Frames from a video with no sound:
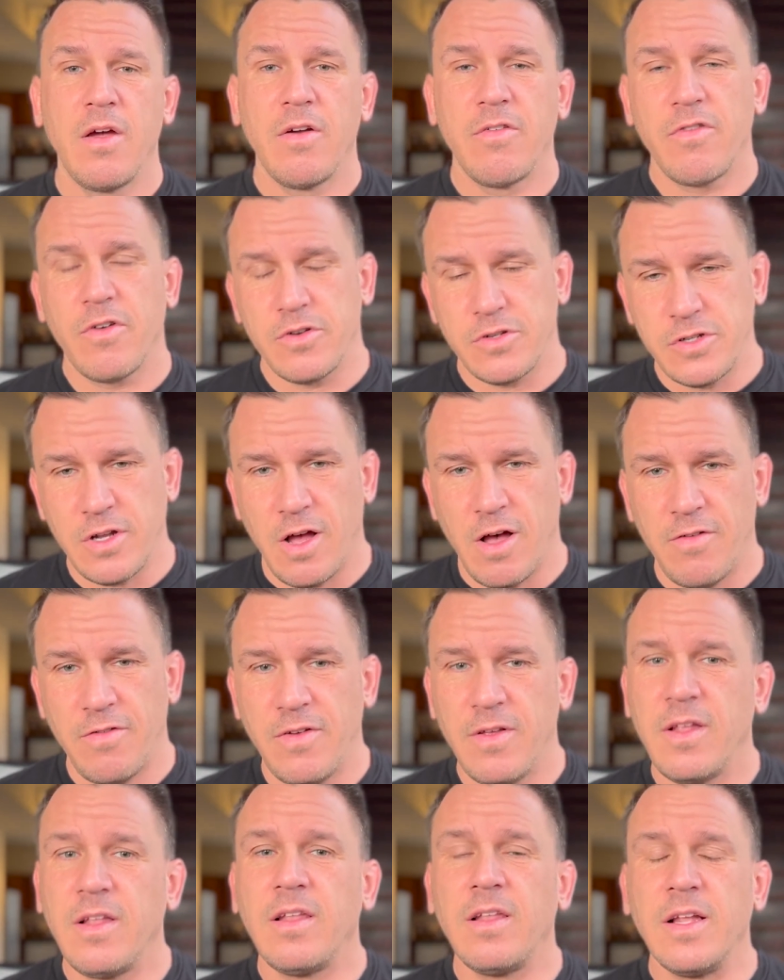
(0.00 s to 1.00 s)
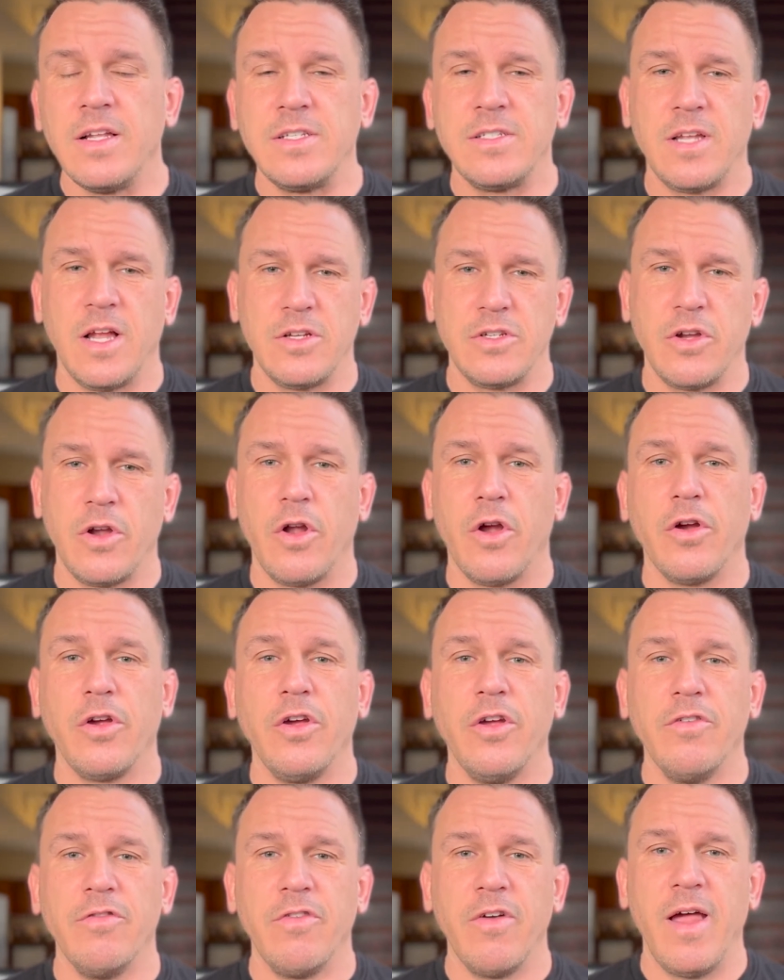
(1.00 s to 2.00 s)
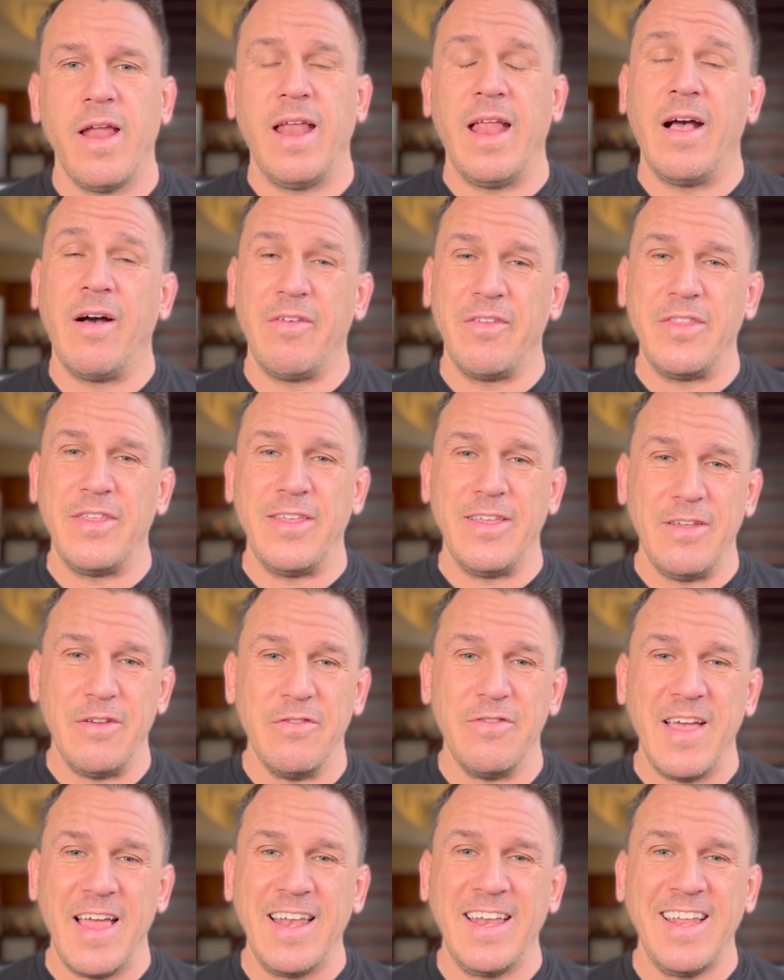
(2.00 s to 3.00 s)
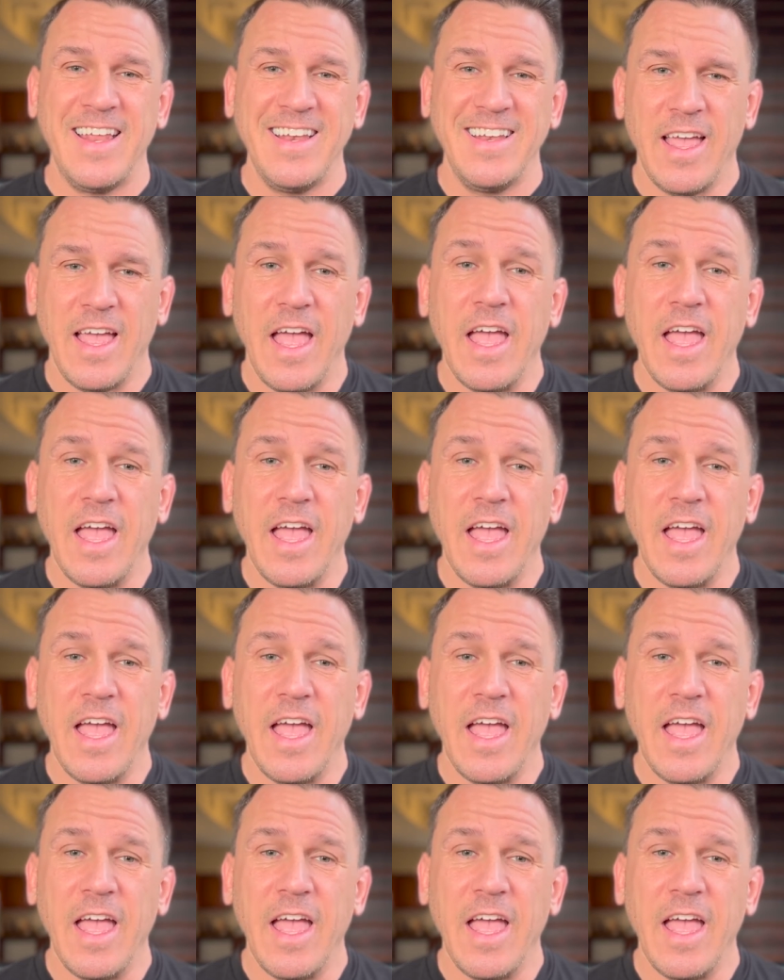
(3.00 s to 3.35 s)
First off, let's touch on our good friend Healthy You Vending.